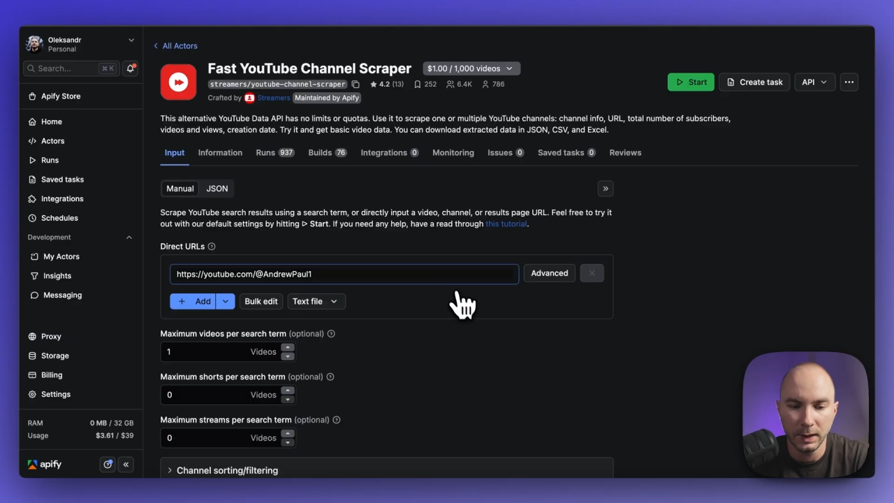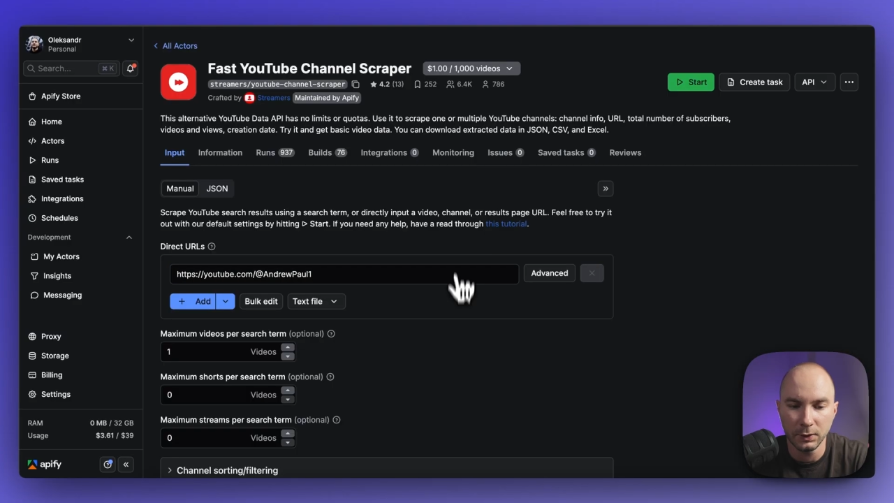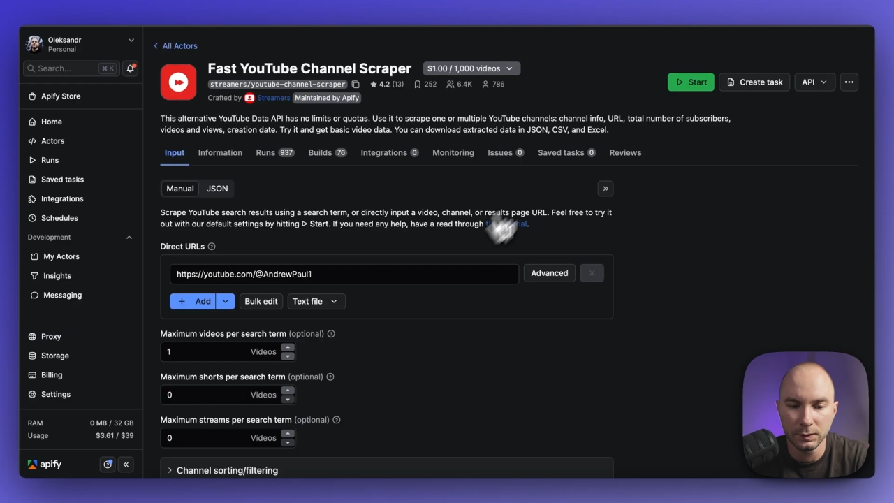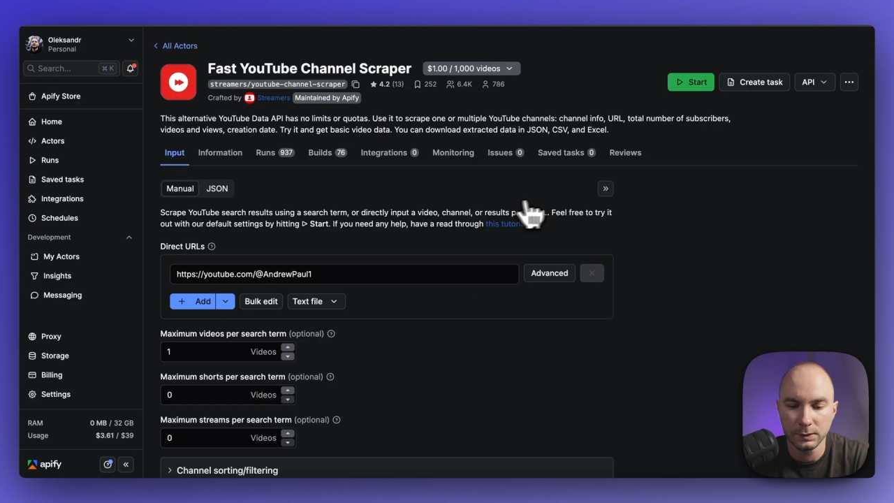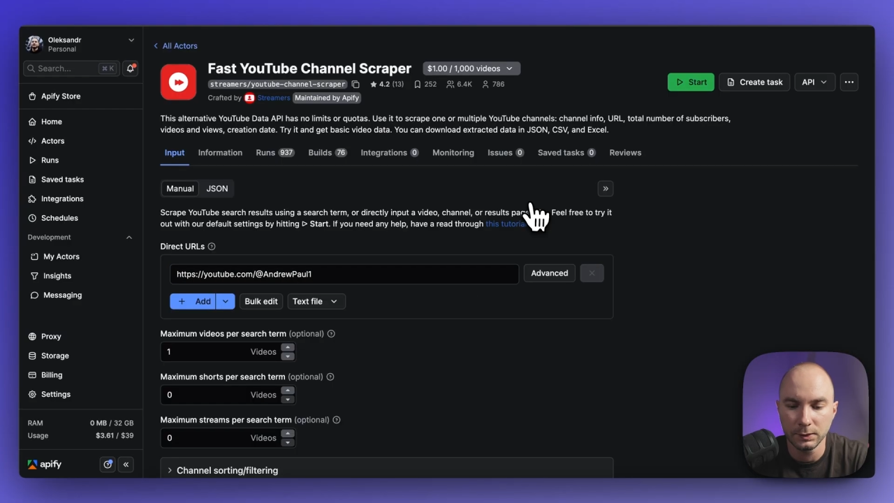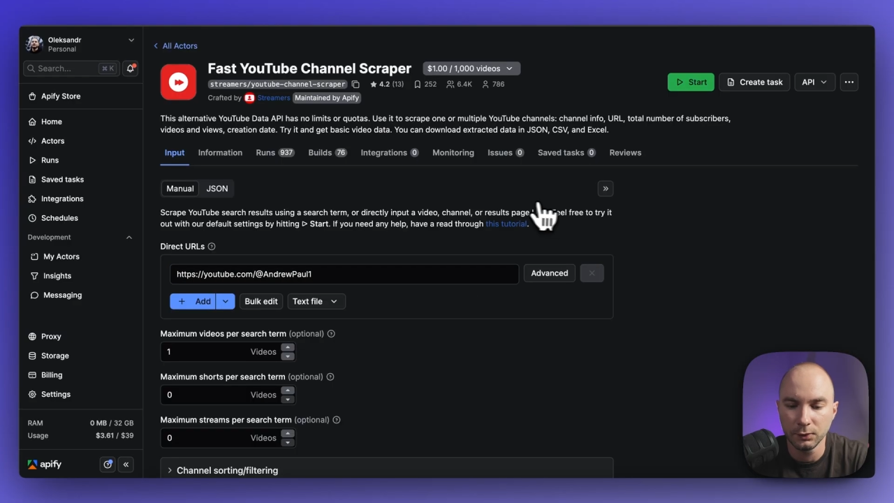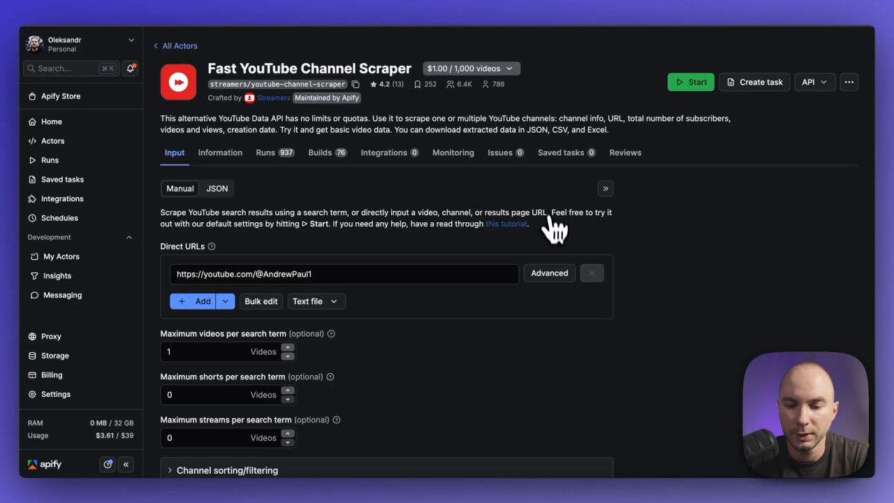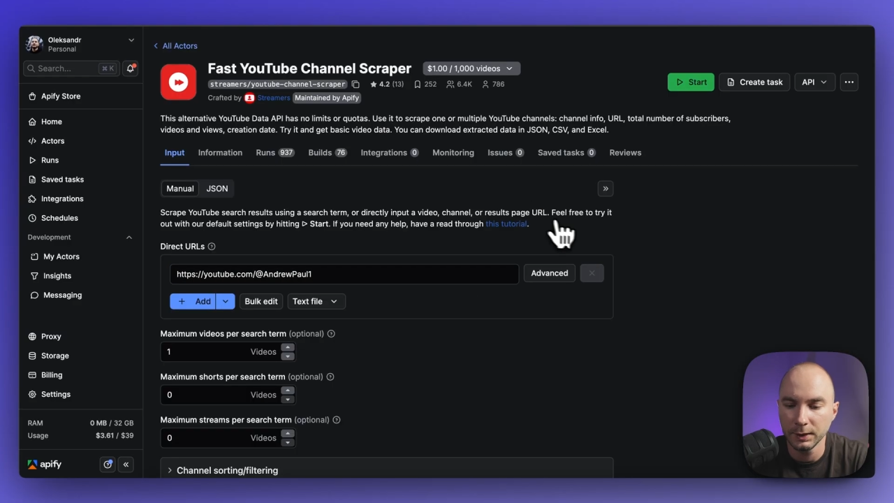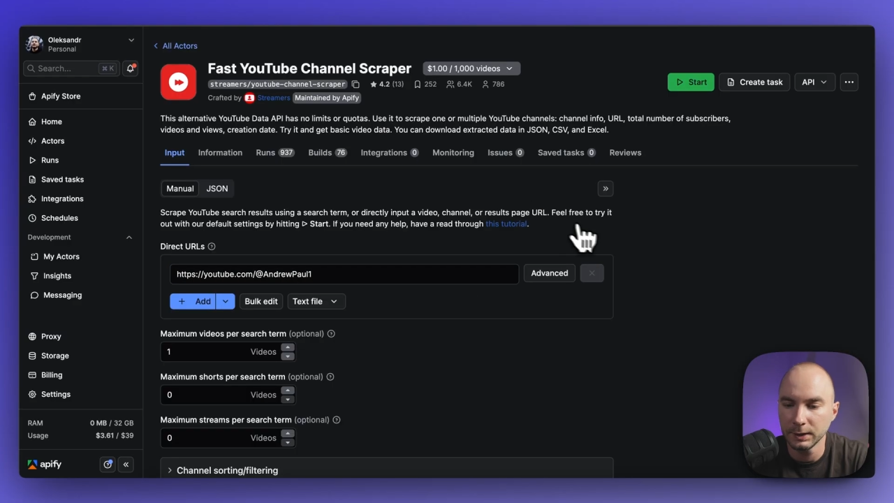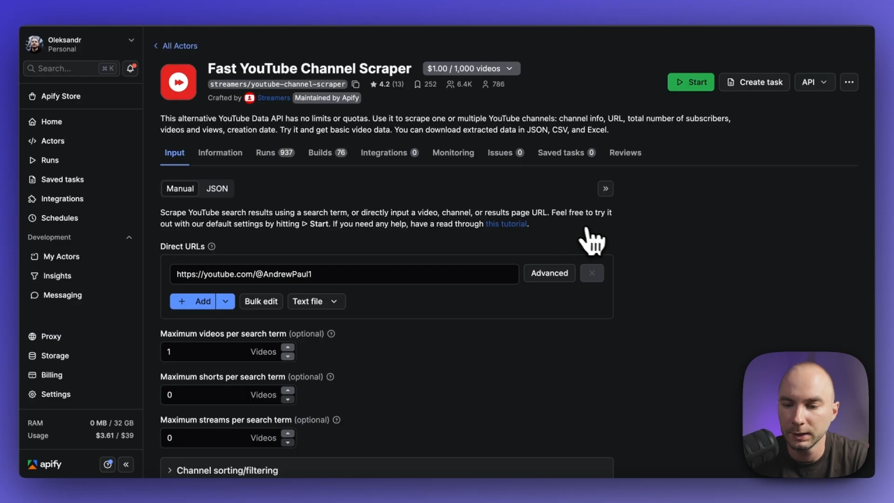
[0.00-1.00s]
use
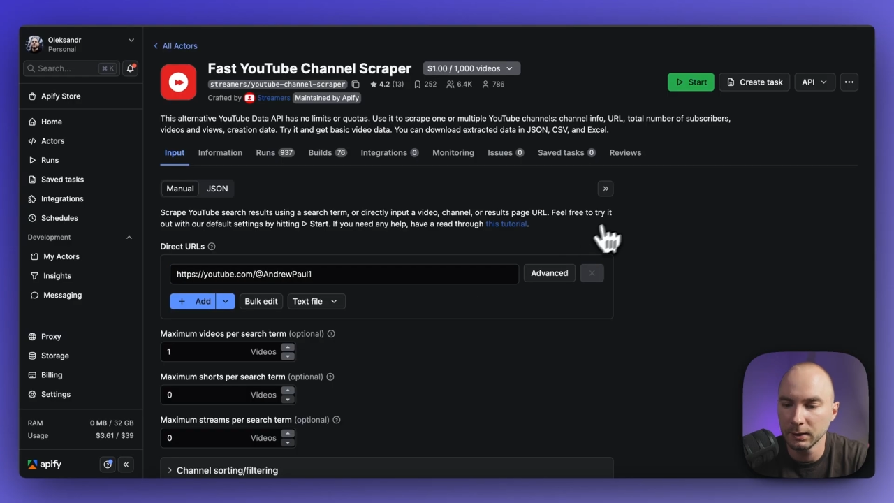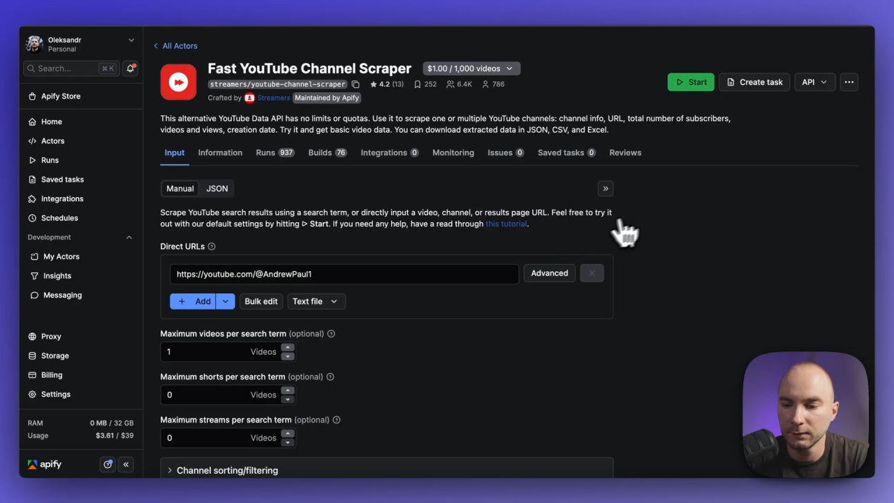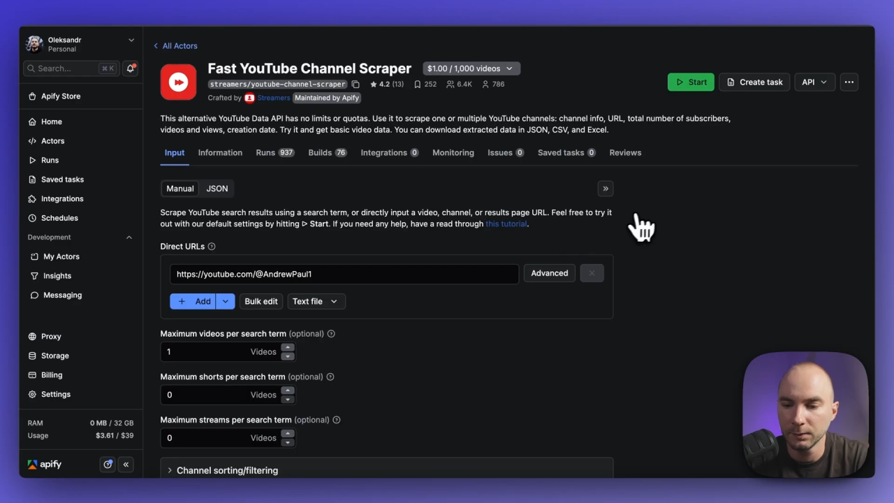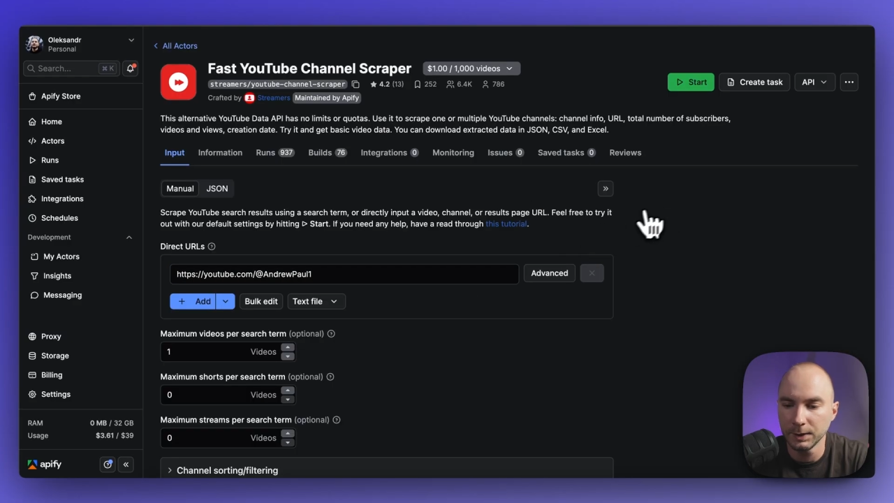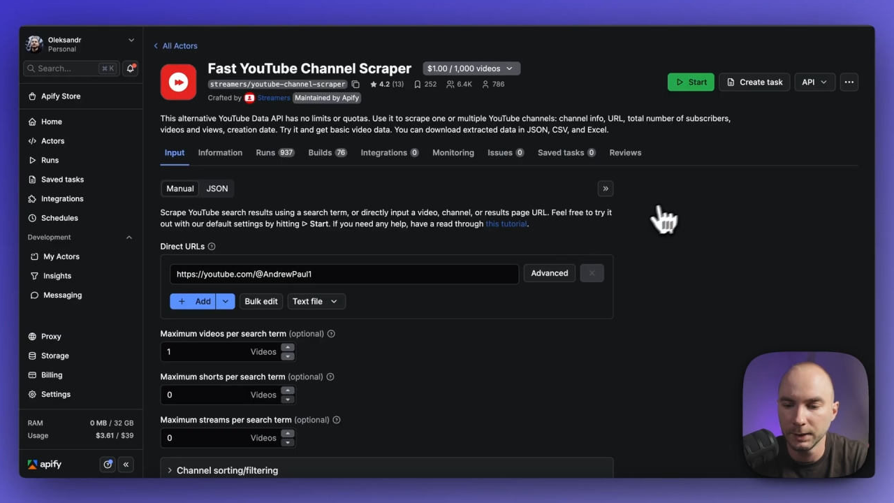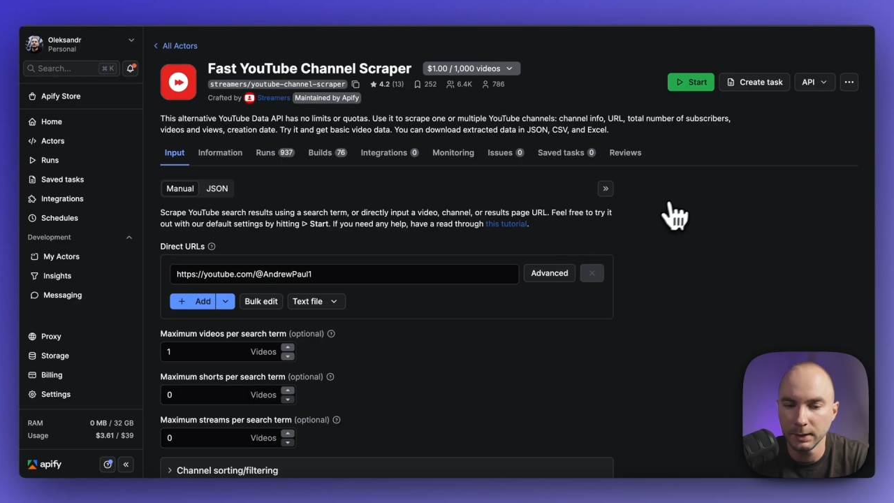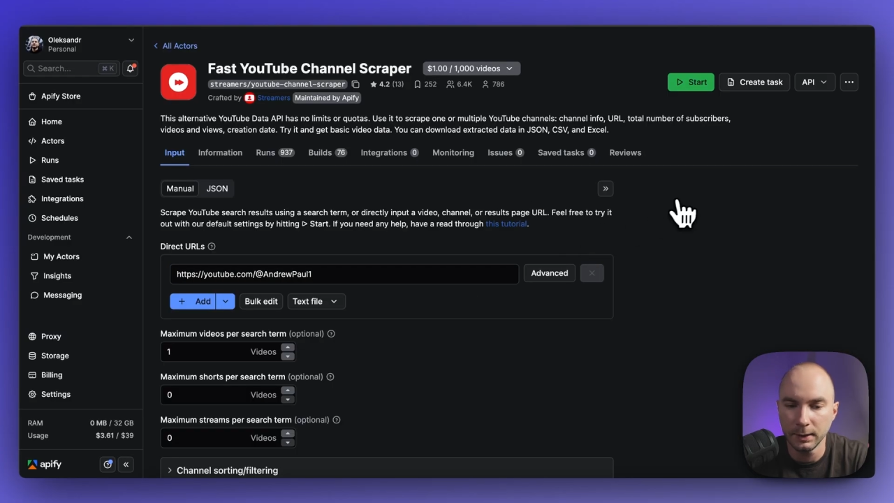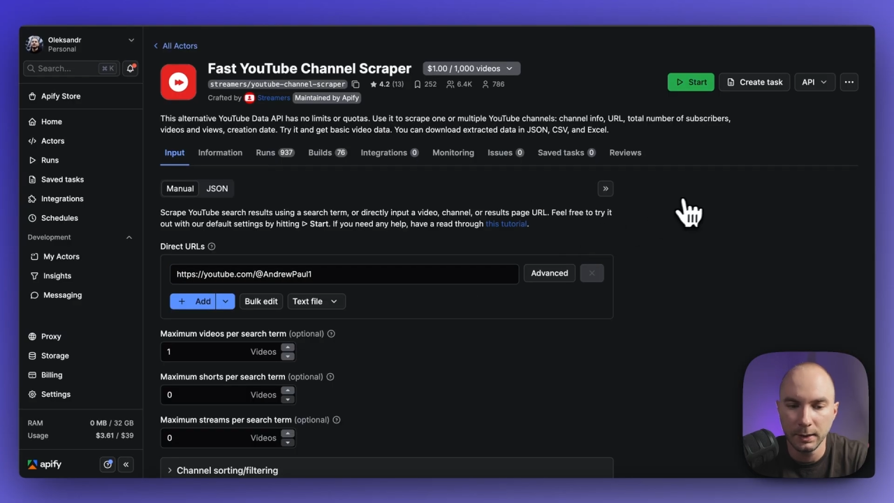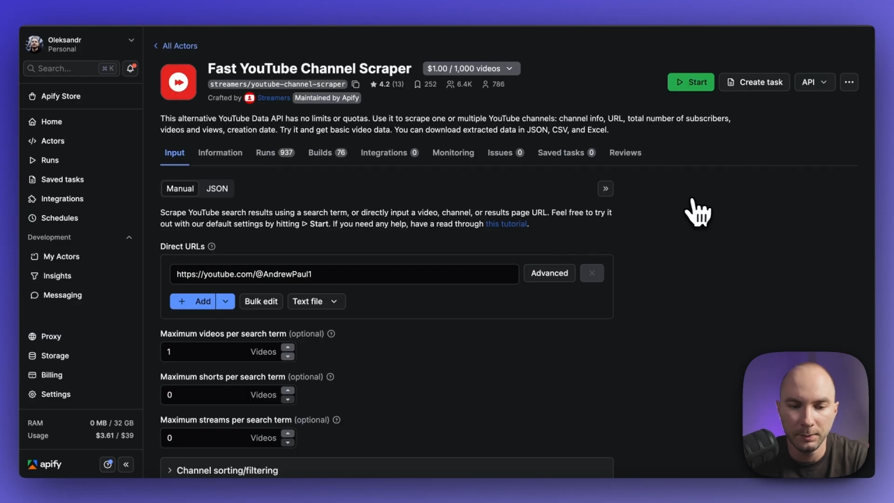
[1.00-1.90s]
URL that I get from the